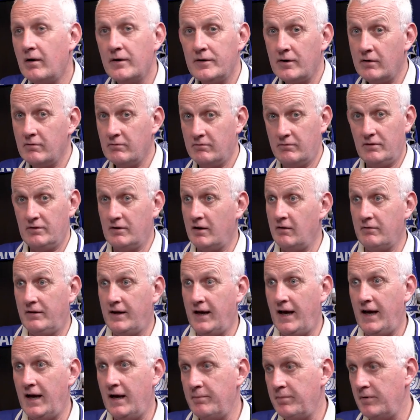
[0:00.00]
I don't
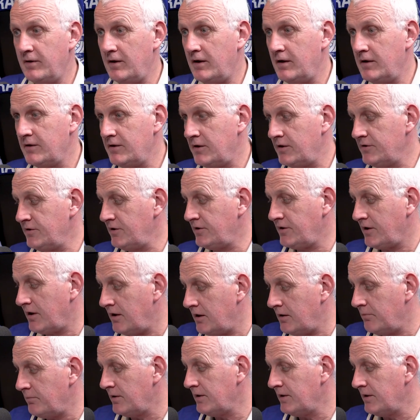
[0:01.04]
care, but I just can't